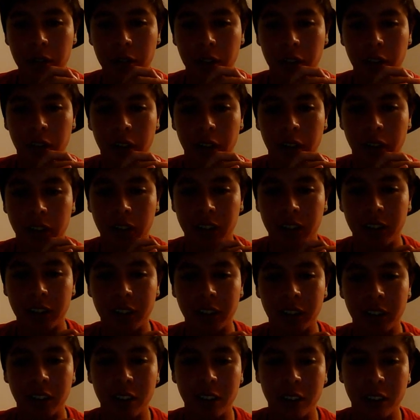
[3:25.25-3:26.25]
to an
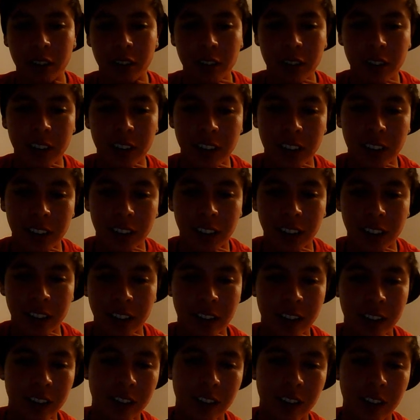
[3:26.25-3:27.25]
adult that
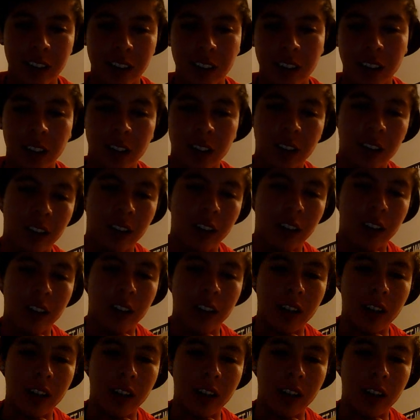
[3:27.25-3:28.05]
isn't in